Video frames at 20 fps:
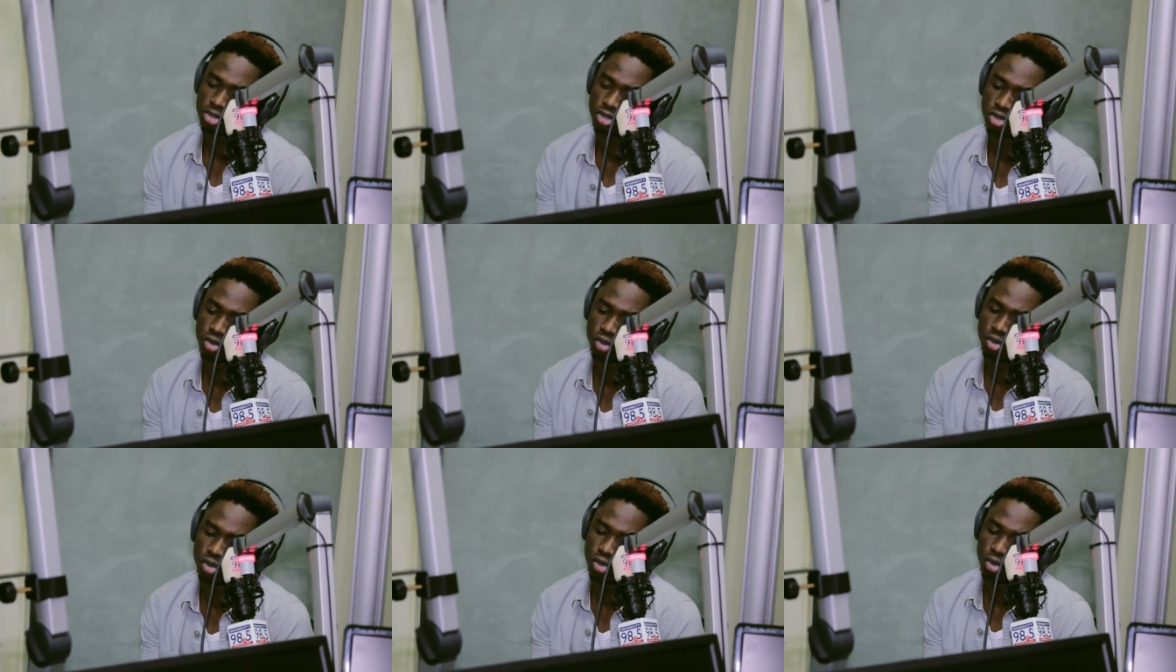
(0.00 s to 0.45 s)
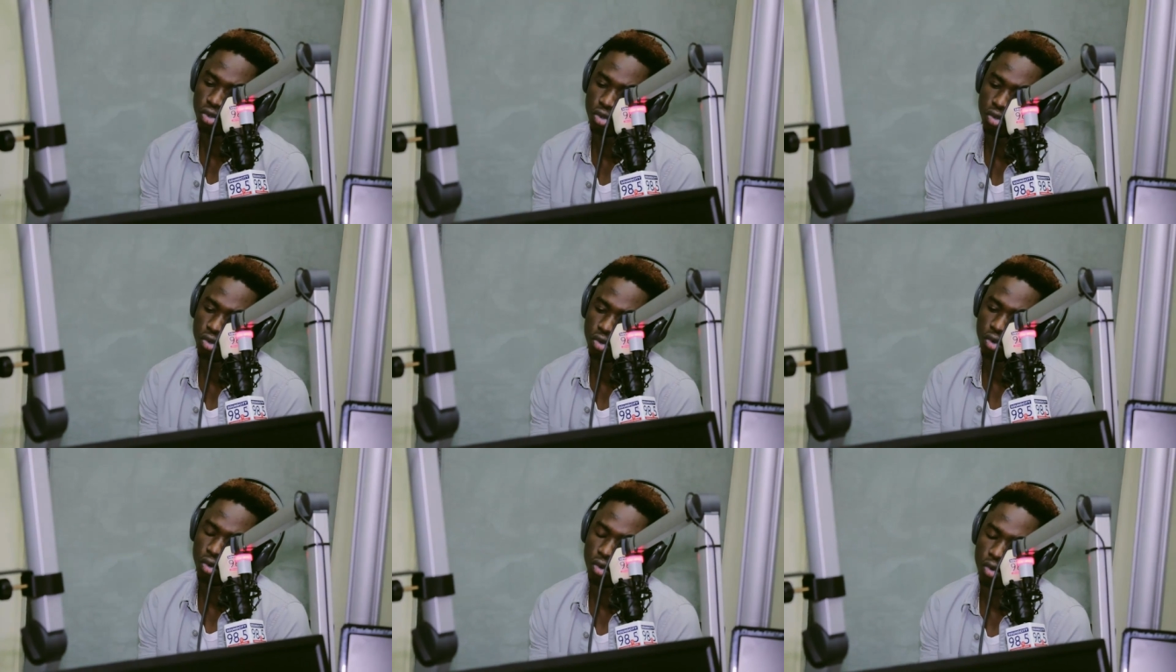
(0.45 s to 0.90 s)

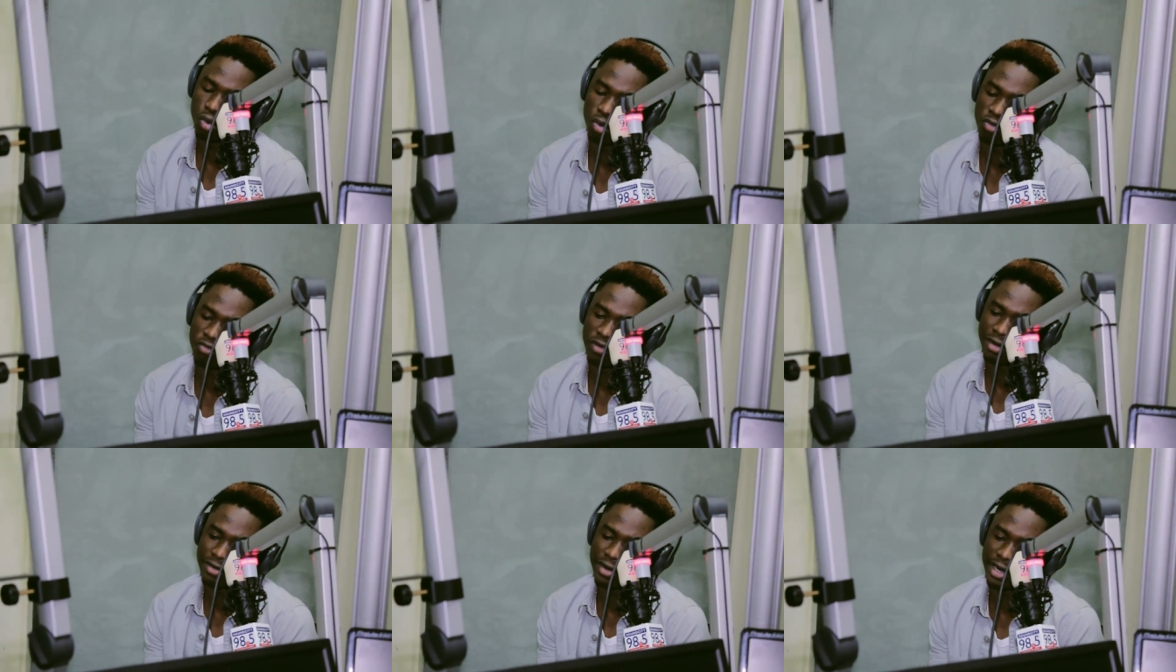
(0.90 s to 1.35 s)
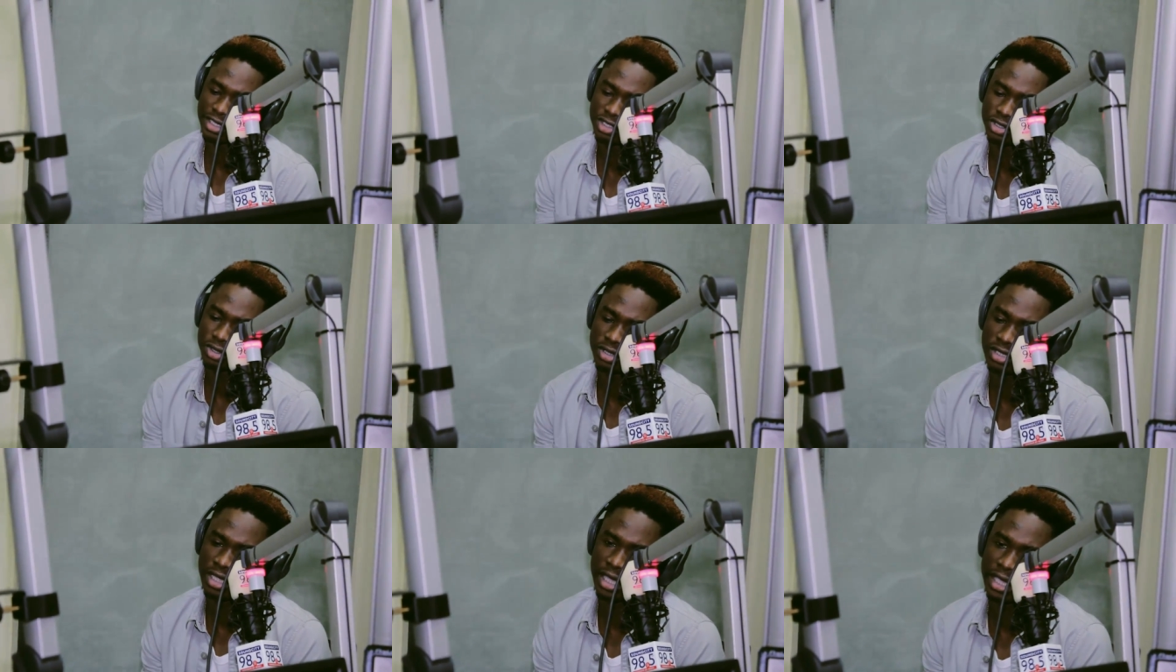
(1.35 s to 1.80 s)
too
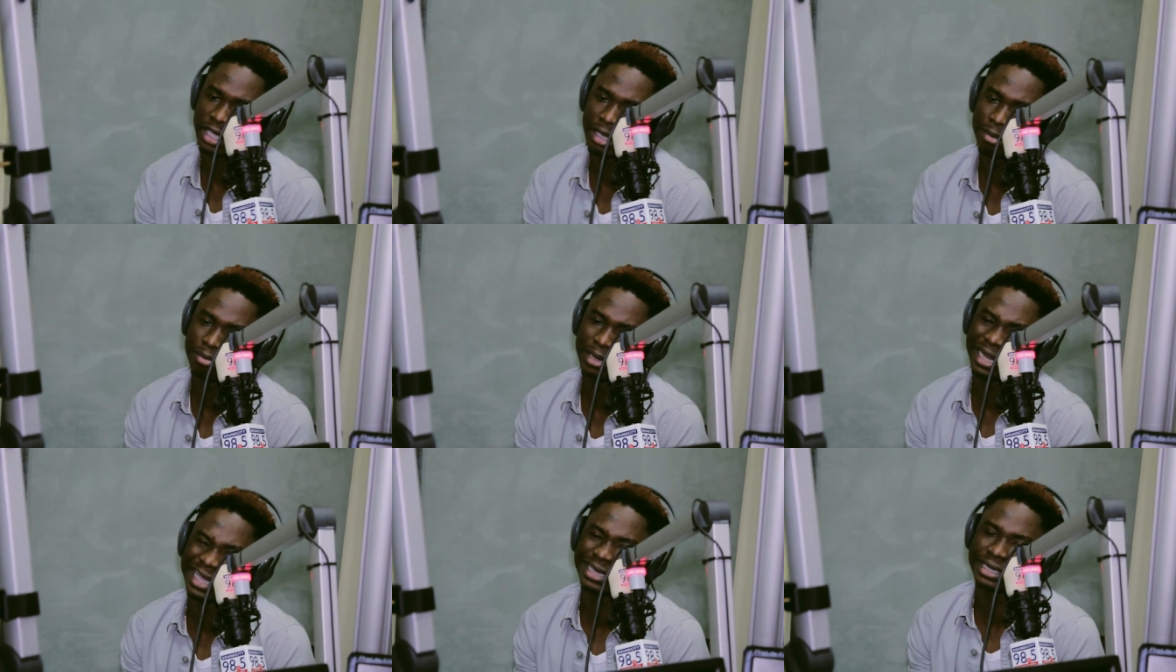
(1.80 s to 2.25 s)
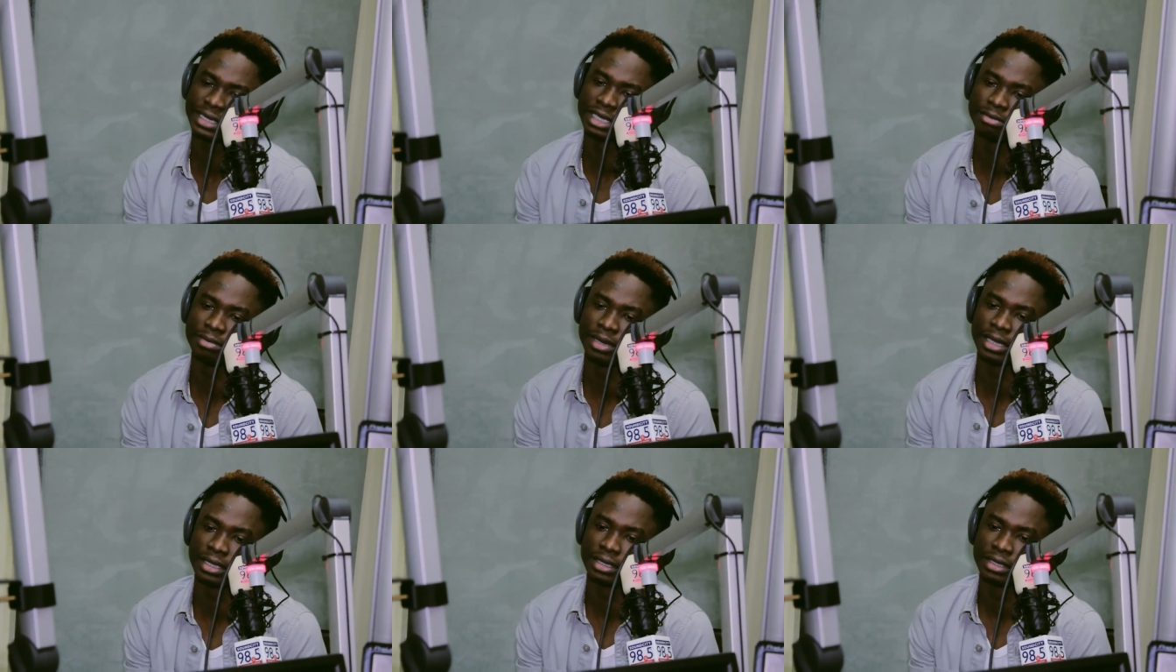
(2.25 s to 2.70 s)
over-righteous and get
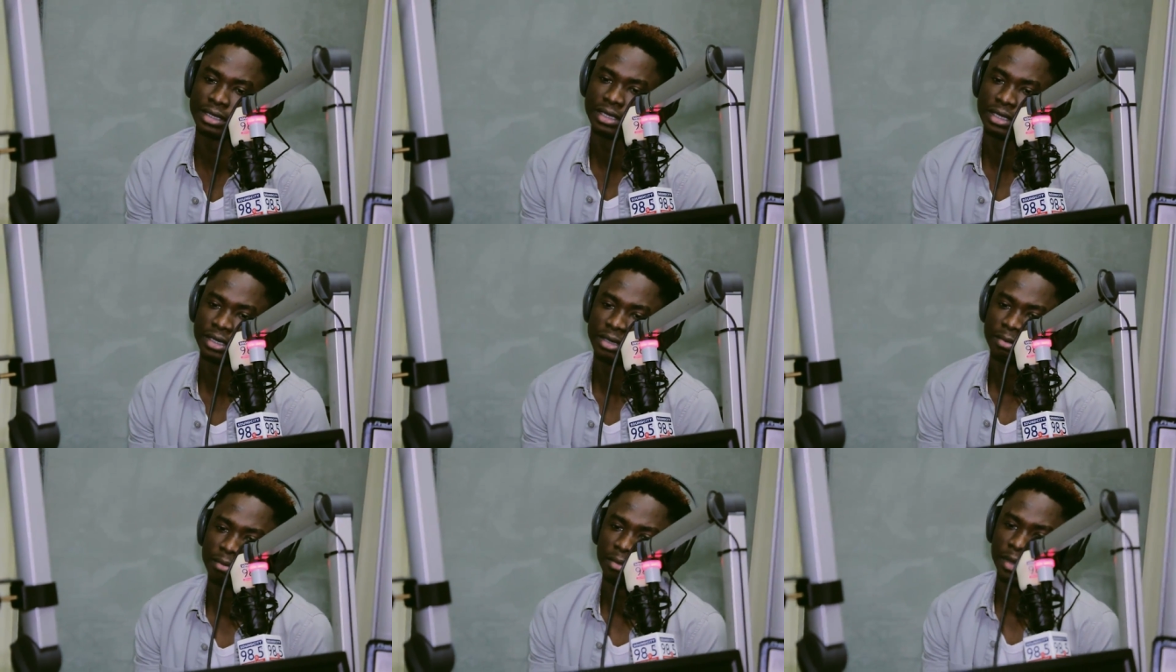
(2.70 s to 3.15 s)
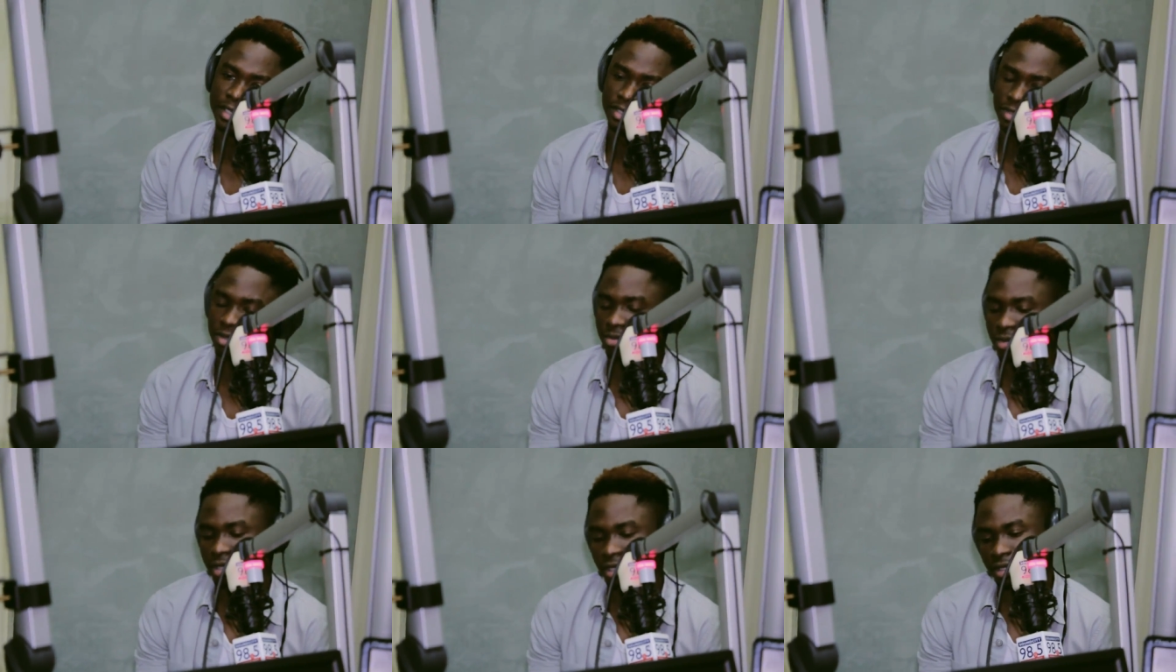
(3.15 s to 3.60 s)
blinded by
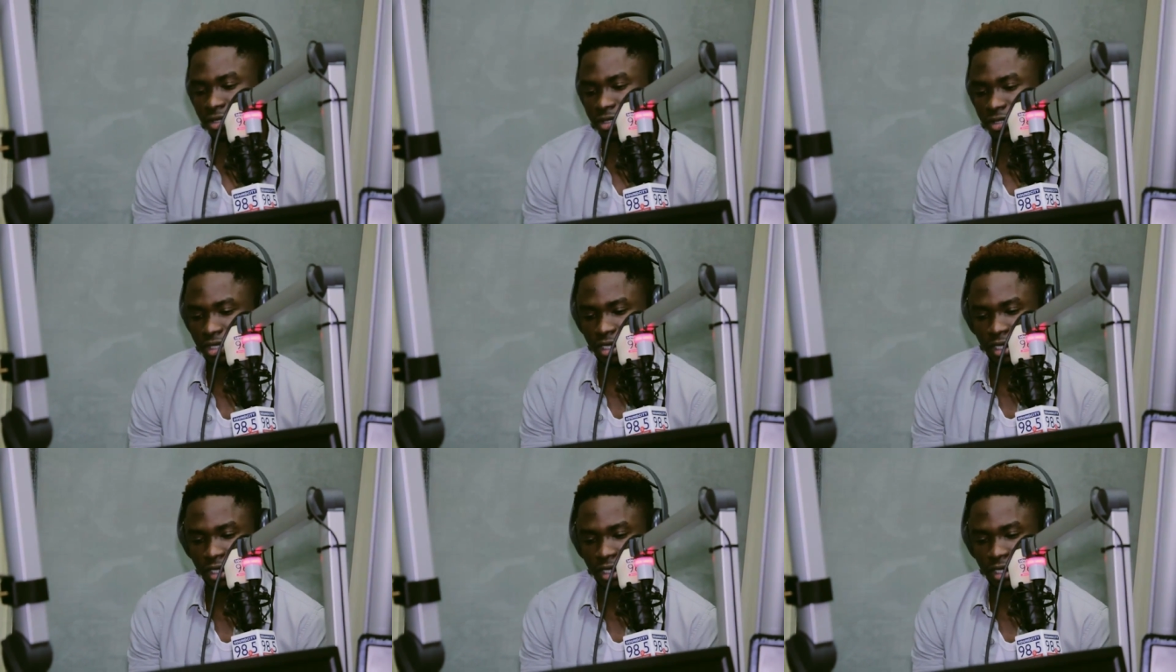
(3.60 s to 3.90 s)
some things.